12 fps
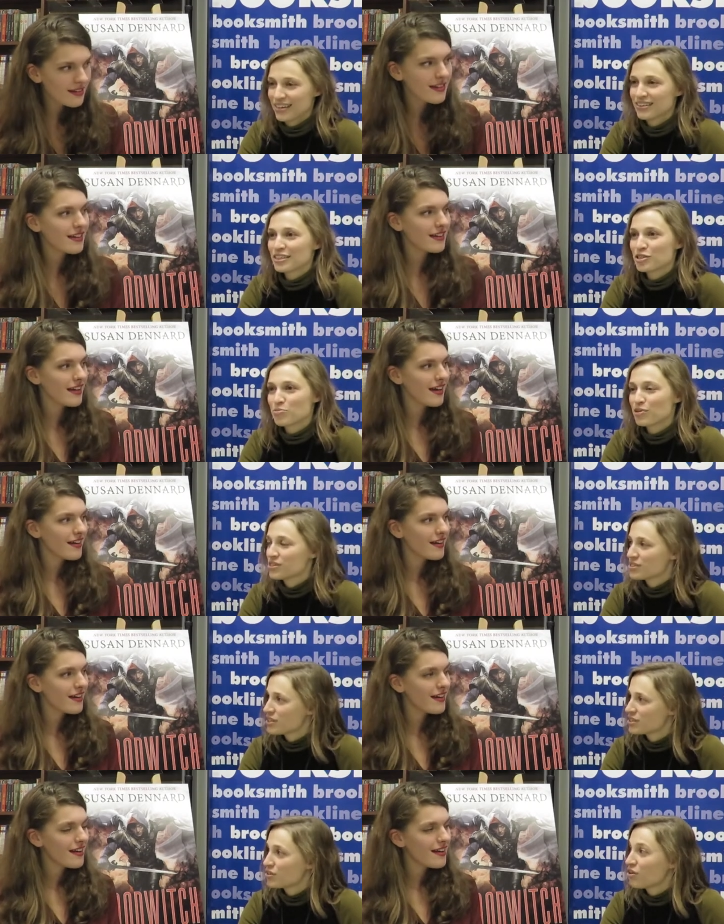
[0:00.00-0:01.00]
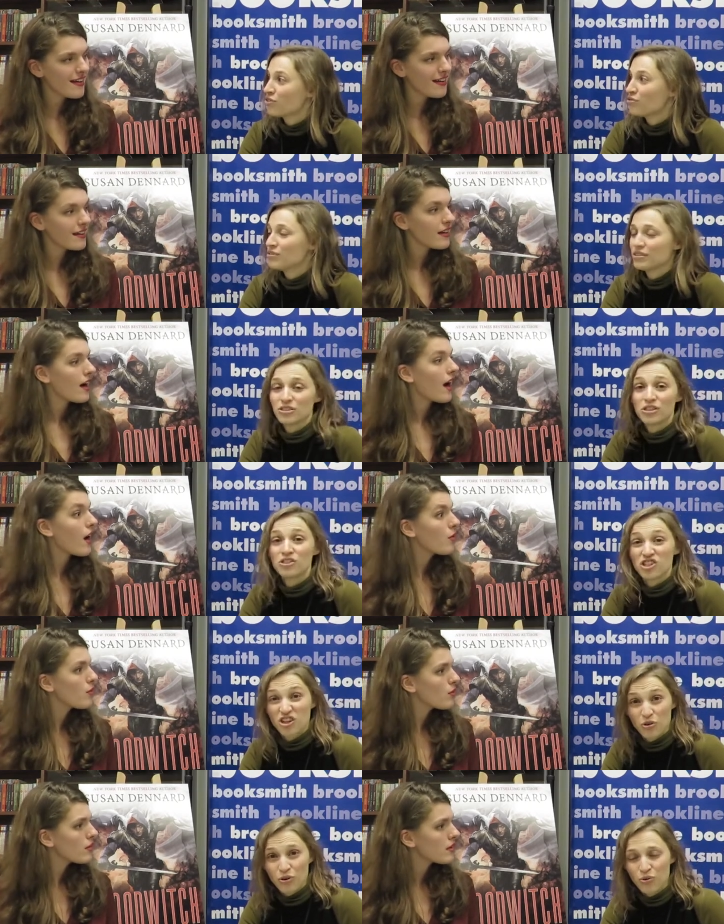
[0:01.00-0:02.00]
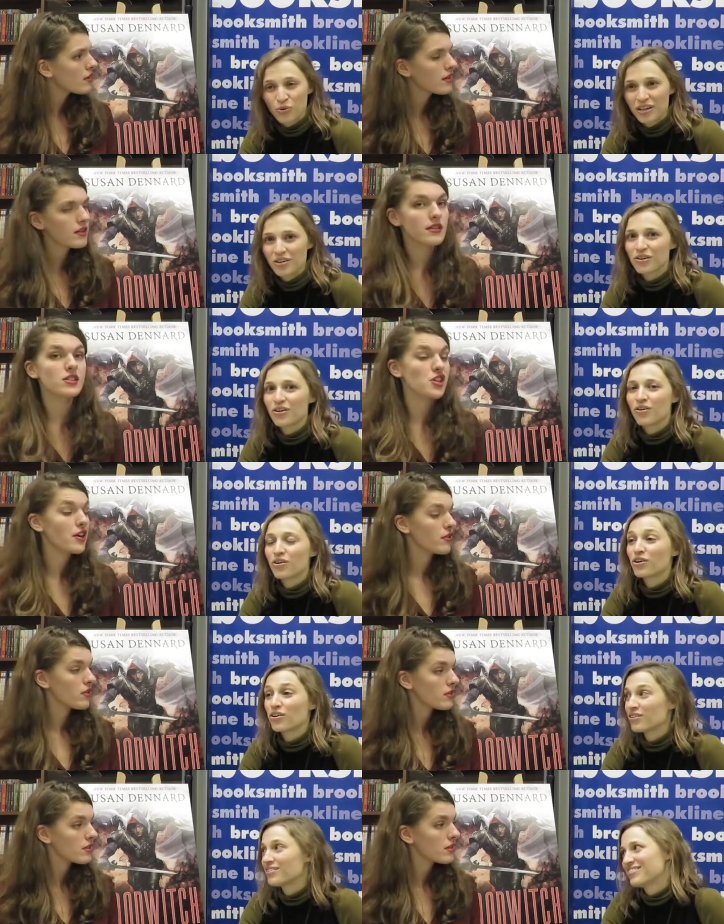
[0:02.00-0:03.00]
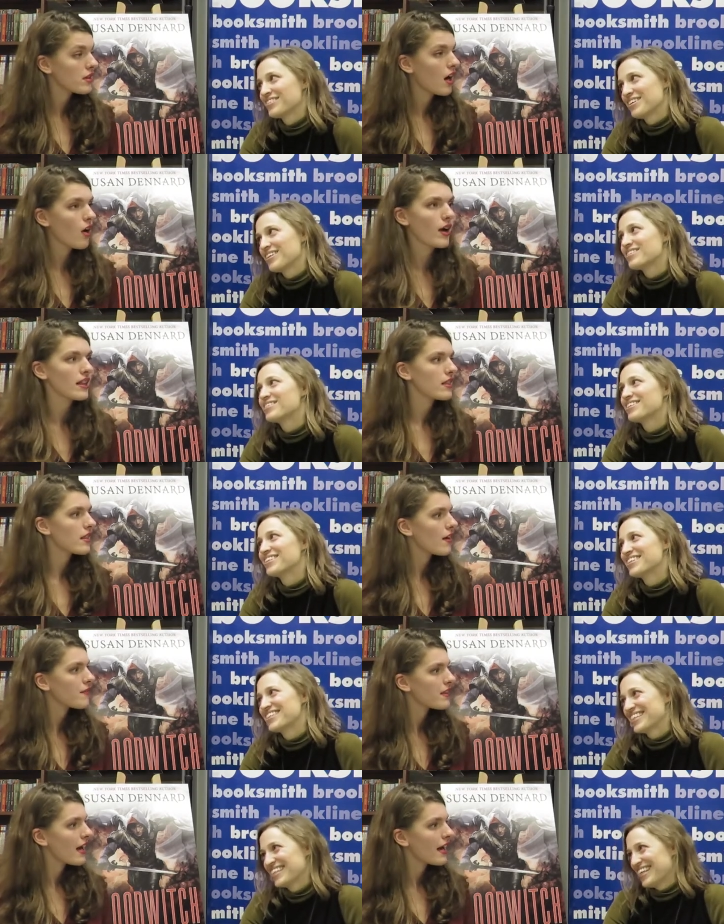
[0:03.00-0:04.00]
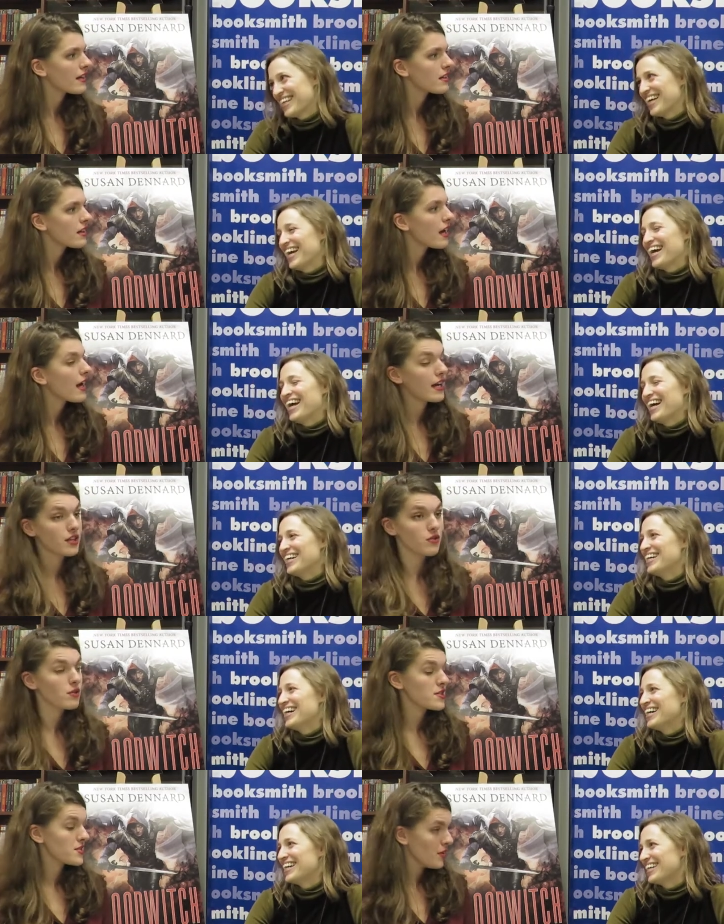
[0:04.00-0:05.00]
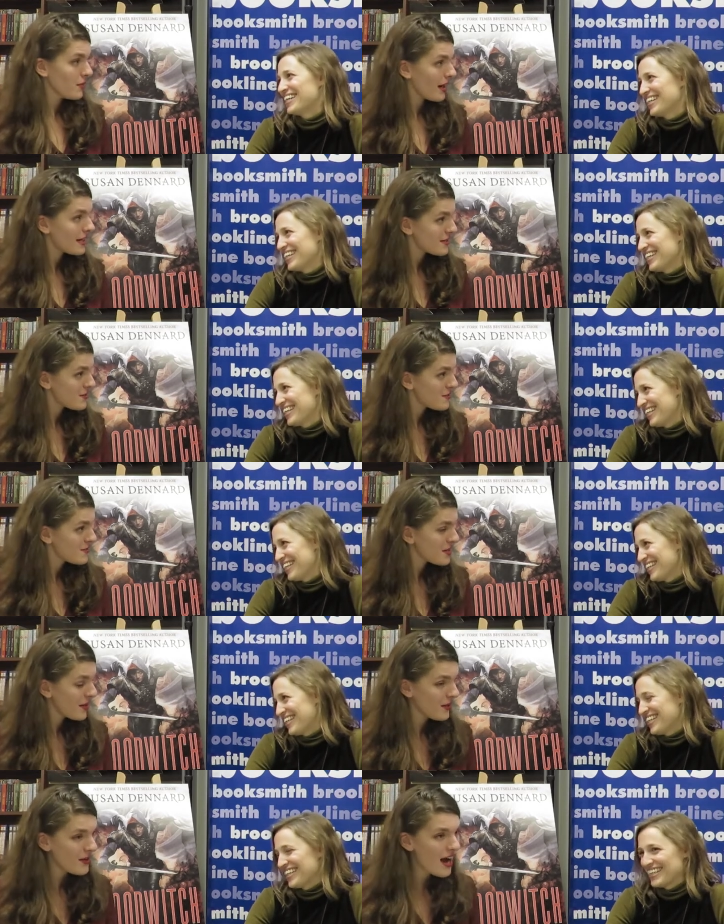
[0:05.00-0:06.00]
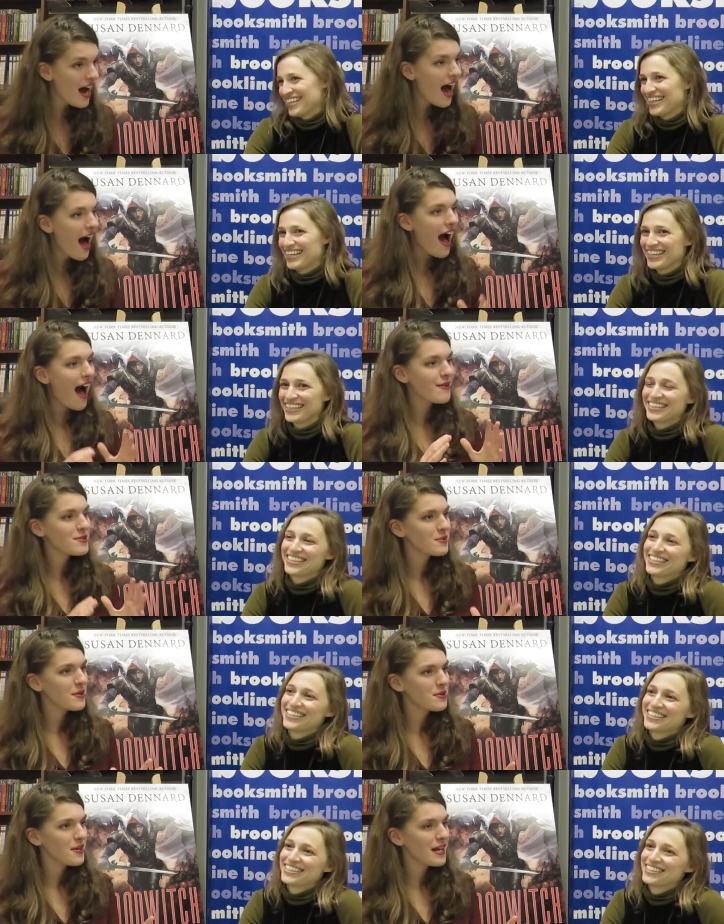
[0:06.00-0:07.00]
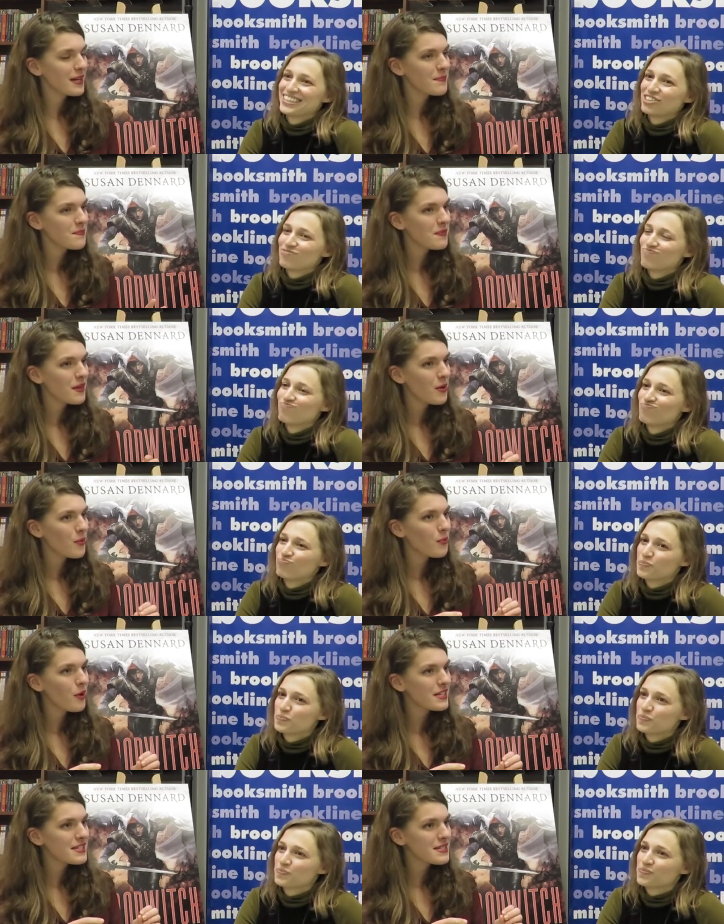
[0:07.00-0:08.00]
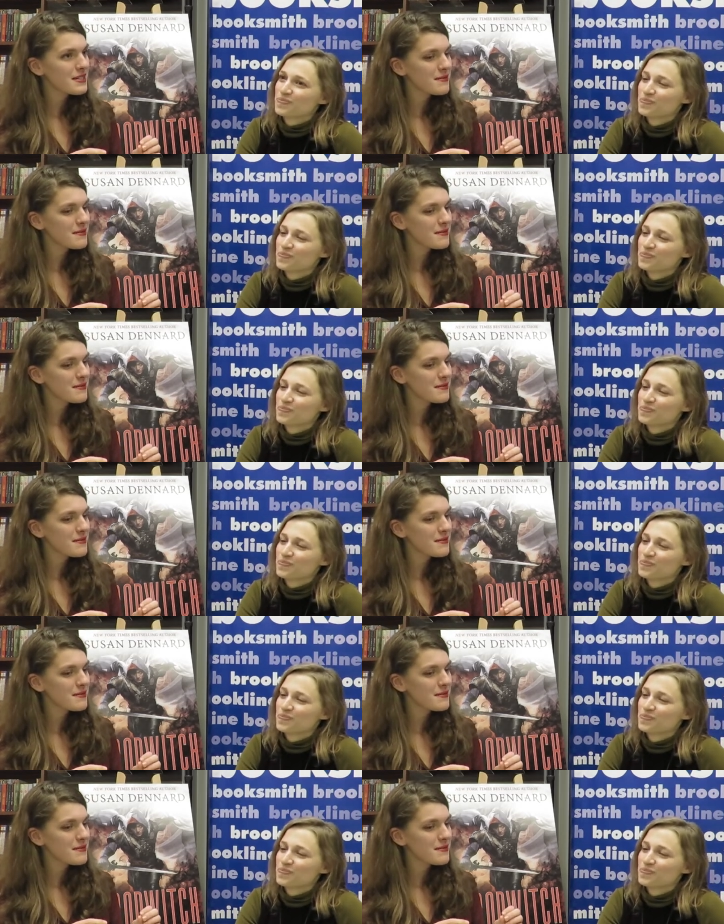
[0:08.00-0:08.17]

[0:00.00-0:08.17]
Speaker 1: Yeah, like the princess. Although the general, we now call her. The general. Her. Yes. Oh, I love that. And you were so right to do so. I was wondering, what